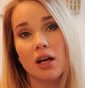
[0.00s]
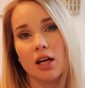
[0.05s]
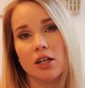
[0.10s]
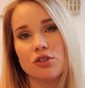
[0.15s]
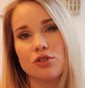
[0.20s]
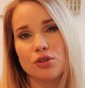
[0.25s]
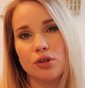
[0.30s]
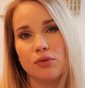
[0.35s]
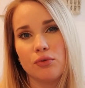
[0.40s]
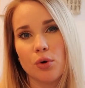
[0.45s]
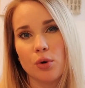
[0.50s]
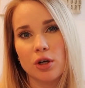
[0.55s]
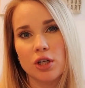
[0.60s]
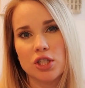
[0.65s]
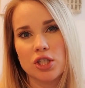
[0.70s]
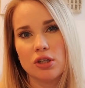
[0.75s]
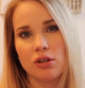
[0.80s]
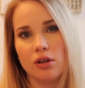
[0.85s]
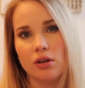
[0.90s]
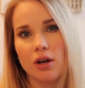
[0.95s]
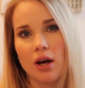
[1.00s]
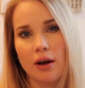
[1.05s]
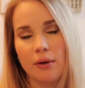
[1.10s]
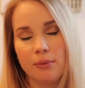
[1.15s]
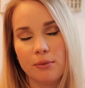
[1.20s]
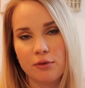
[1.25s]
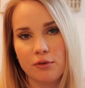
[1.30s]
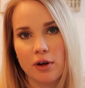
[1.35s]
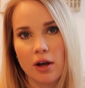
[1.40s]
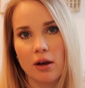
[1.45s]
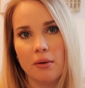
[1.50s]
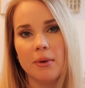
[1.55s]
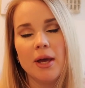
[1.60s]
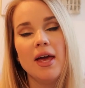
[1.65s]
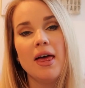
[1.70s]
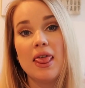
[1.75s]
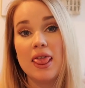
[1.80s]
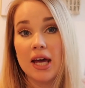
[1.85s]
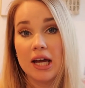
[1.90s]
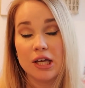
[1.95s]
country of origin you come from,
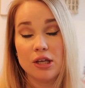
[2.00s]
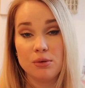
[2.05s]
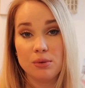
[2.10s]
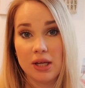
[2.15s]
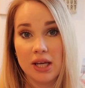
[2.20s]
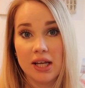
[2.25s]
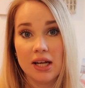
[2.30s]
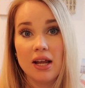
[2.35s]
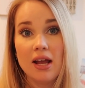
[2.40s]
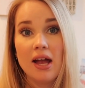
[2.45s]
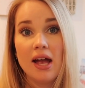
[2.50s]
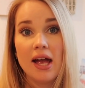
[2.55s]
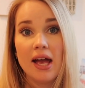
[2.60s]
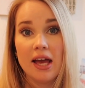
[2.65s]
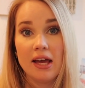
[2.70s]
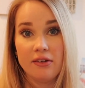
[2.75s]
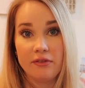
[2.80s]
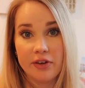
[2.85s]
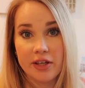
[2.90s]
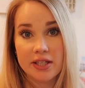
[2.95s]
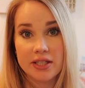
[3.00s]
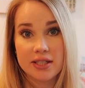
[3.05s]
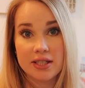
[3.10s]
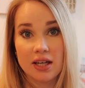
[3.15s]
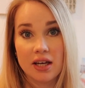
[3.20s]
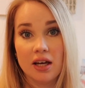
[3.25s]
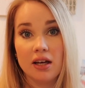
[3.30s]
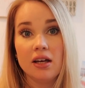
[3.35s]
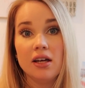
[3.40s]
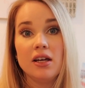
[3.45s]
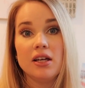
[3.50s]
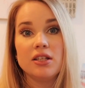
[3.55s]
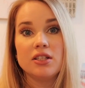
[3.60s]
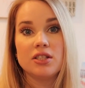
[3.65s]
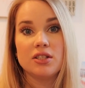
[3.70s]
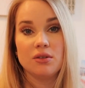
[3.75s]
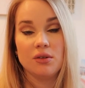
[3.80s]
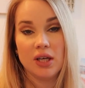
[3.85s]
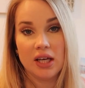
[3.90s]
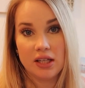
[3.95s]
that you need a visa
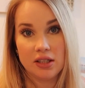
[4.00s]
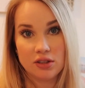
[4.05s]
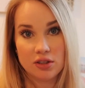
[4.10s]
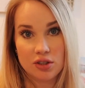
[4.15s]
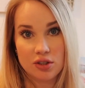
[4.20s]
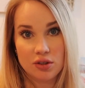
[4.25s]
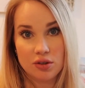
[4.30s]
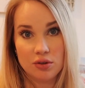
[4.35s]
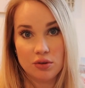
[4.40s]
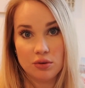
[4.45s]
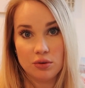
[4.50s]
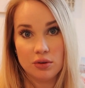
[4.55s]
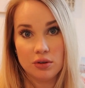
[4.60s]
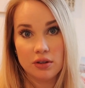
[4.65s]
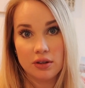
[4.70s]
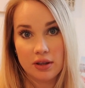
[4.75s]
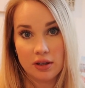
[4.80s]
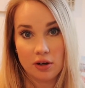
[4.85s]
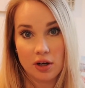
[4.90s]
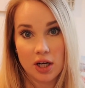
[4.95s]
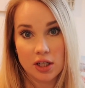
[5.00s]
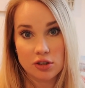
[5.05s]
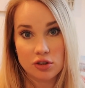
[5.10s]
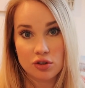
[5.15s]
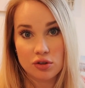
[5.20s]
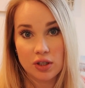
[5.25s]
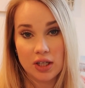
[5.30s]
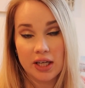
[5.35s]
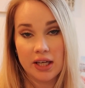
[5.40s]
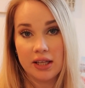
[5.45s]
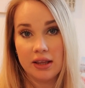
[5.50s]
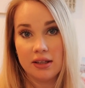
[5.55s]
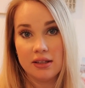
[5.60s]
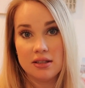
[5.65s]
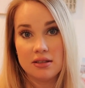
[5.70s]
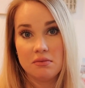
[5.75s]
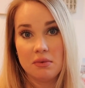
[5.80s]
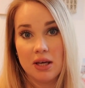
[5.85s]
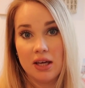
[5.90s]
to get into their country. And this